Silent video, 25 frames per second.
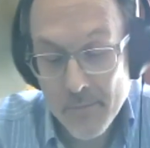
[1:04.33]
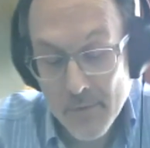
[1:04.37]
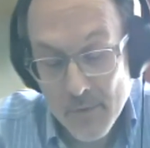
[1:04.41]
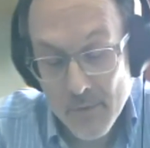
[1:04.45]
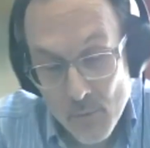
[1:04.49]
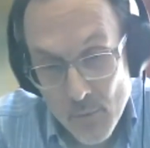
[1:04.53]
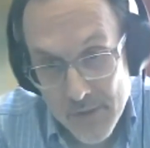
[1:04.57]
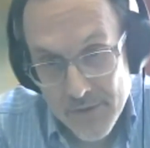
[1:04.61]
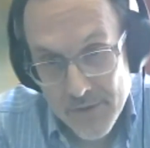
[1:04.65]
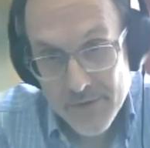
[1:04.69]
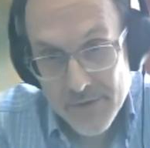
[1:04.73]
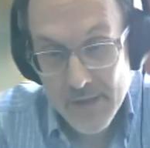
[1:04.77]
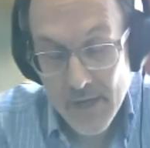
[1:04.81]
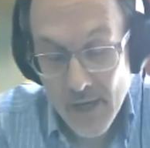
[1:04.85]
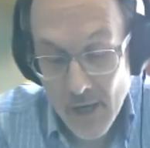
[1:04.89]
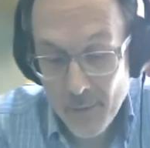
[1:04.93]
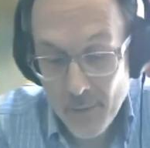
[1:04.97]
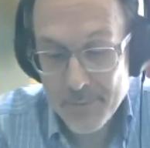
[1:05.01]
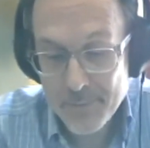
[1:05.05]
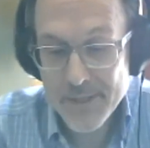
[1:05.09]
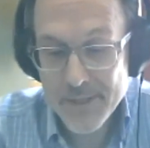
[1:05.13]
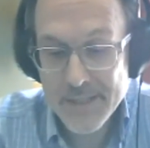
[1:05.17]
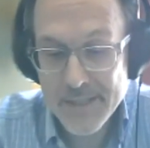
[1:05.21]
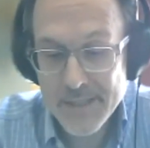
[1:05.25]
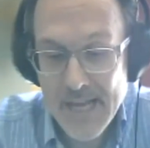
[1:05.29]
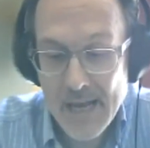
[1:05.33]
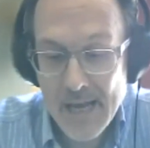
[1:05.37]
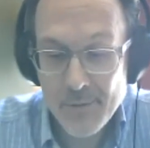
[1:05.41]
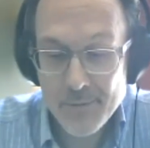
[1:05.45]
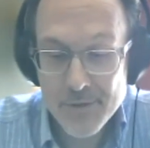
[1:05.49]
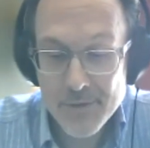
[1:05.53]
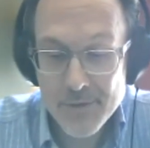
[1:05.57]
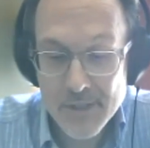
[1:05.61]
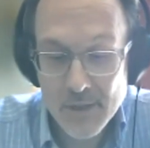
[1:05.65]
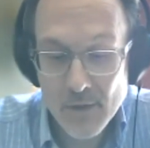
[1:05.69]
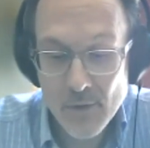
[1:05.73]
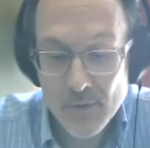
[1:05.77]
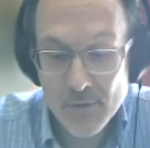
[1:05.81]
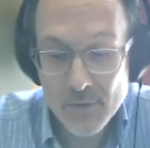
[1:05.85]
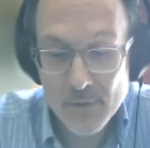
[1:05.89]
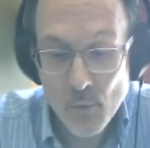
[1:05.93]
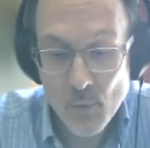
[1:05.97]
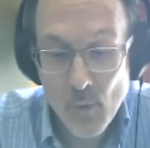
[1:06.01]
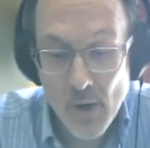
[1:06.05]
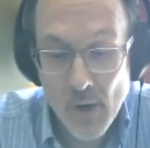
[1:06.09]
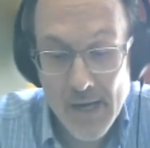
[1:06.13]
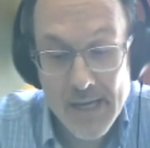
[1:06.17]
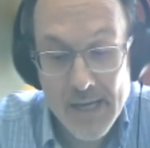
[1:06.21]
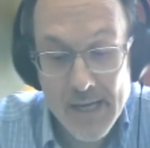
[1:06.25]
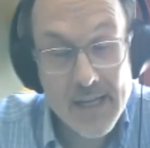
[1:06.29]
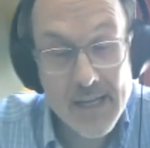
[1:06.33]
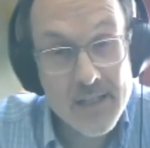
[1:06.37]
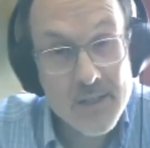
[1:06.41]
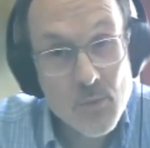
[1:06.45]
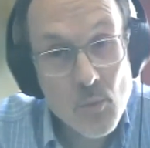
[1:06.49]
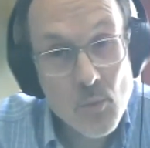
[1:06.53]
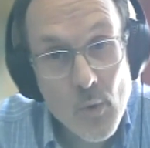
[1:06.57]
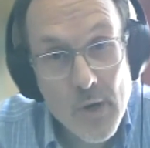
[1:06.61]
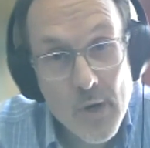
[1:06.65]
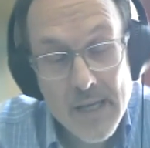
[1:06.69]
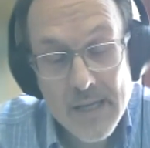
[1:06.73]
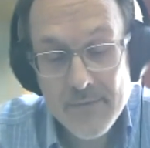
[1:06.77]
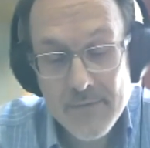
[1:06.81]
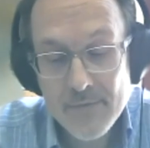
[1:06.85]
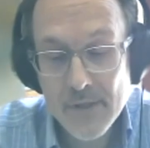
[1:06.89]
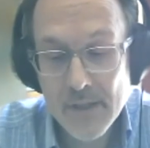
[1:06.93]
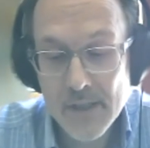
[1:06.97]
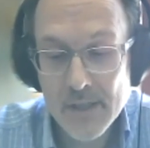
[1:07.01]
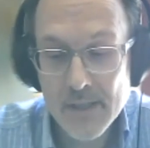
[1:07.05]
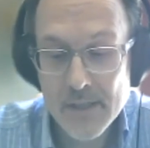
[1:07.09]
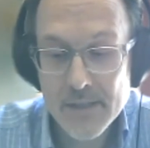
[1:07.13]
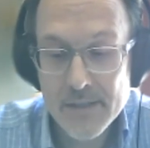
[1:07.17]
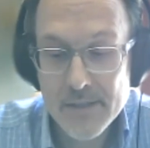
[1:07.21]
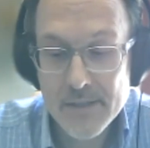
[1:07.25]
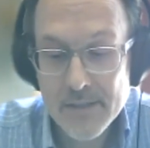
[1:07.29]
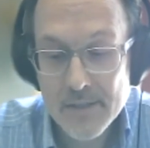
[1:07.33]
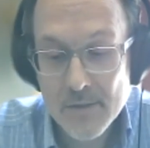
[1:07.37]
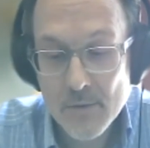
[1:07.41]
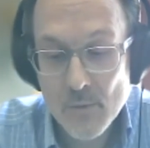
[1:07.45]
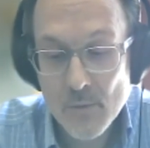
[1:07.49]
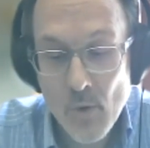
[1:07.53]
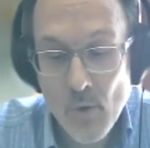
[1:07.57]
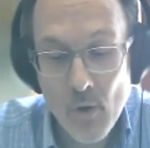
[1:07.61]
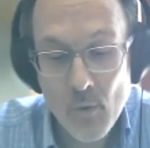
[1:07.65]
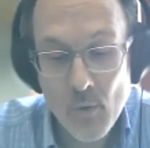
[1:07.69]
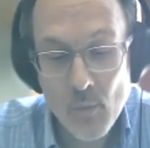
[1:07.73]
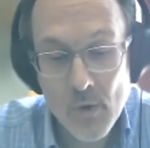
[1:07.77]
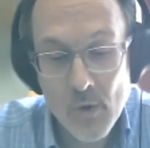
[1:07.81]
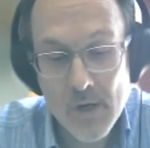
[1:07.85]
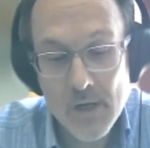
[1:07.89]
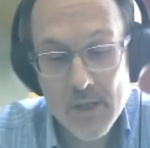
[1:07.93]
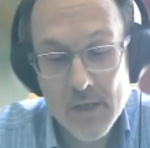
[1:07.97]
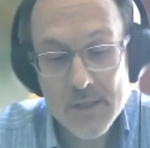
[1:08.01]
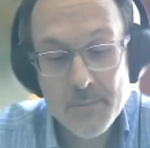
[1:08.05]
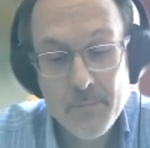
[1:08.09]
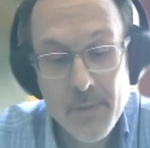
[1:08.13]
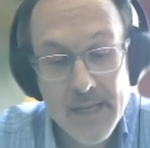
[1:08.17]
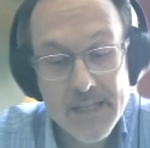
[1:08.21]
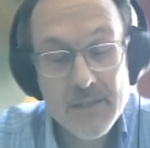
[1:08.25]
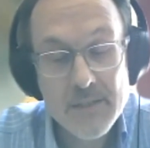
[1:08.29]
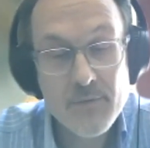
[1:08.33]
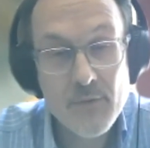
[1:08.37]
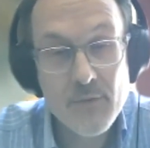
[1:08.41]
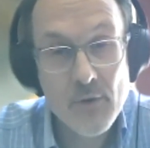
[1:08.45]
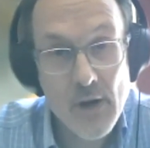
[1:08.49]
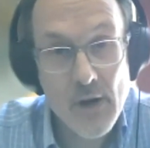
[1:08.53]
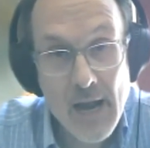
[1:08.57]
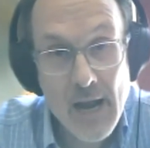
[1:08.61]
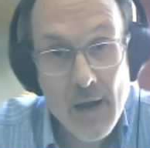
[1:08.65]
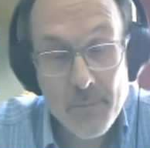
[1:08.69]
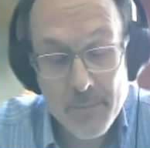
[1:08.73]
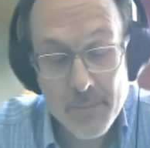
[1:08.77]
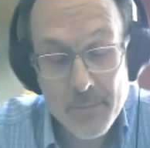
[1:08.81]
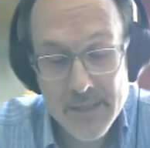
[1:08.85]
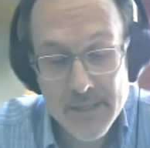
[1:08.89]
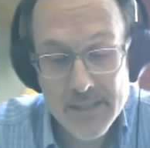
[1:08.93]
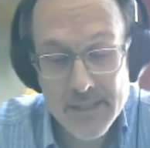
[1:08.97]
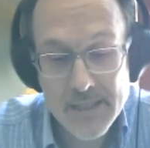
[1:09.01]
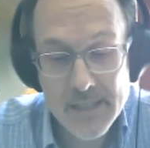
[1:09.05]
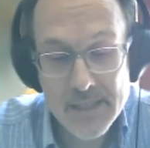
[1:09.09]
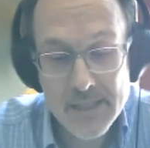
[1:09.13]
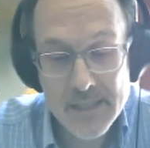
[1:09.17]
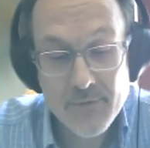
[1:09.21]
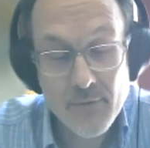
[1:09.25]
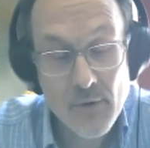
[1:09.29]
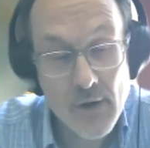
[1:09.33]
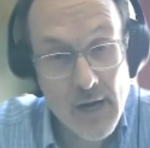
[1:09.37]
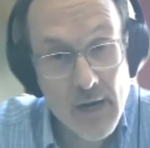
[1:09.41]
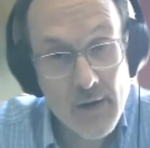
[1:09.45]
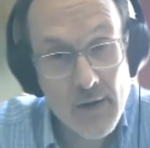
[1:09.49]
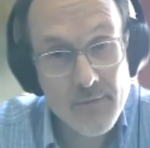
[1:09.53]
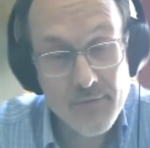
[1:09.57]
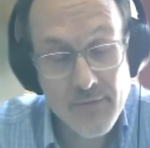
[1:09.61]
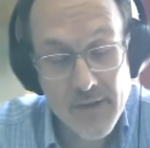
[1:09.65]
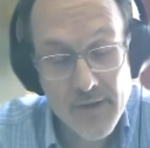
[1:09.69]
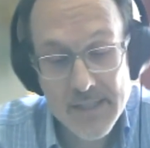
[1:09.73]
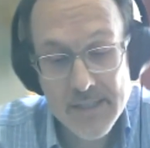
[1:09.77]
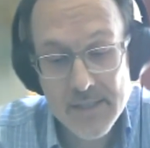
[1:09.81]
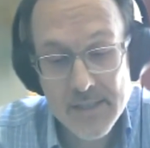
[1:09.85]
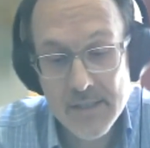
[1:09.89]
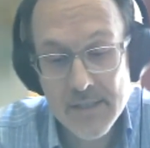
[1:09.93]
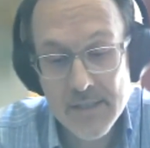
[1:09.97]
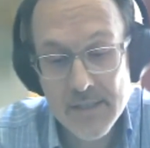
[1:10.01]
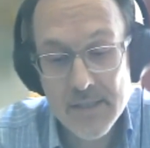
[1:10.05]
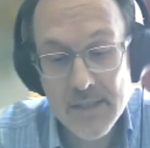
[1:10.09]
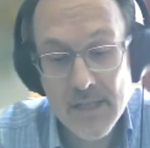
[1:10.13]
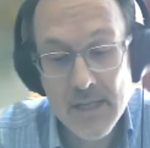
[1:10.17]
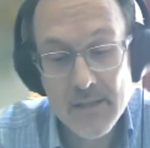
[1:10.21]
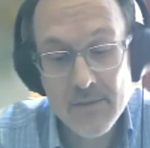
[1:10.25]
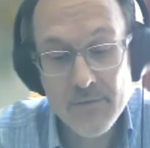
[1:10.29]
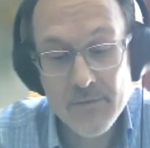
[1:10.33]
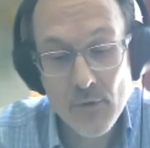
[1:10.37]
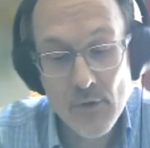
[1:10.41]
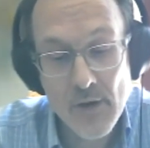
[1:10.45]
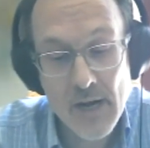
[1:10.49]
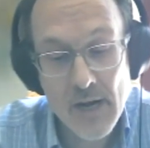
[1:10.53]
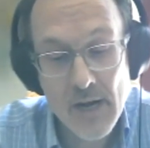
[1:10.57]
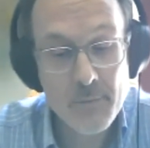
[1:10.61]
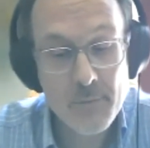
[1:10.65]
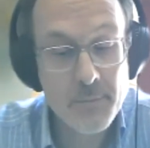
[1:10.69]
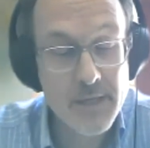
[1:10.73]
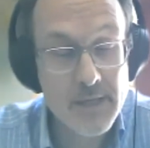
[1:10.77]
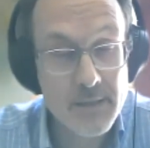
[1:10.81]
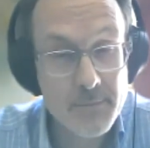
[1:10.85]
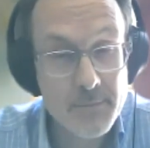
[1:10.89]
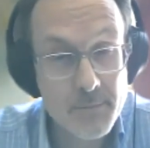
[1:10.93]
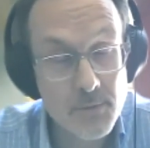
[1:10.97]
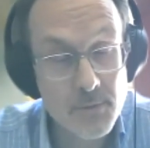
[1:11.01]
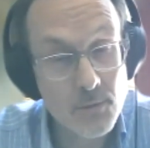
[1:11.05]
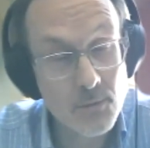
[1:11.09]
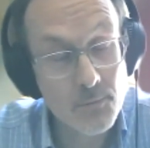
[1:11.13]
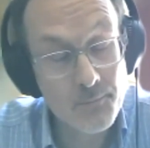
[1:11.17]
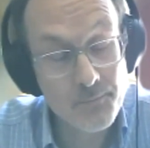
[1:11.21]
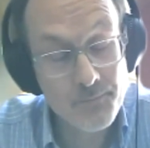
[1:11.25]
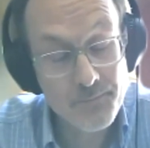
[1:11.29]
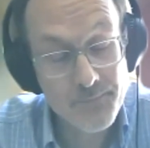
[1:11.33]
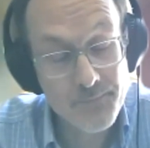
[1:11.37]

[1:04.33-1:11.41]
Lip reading: With ups and downs along the way as we've learned what works best for our business, for our investors, and for our people.